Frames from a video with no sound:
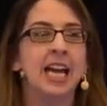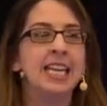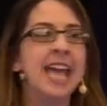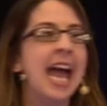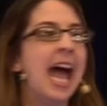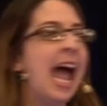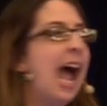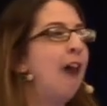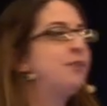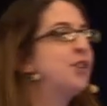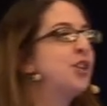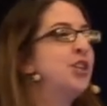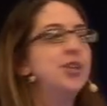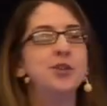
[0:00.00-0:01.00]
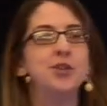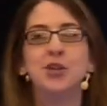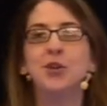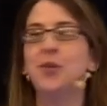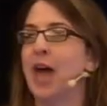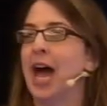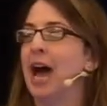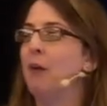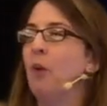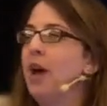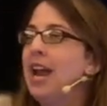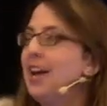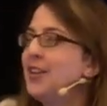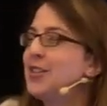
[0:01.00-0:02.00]
yeah, after you do that,
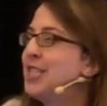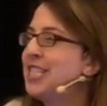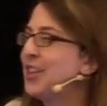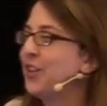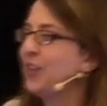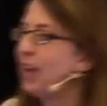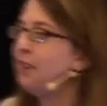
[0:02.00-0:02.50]
what else is there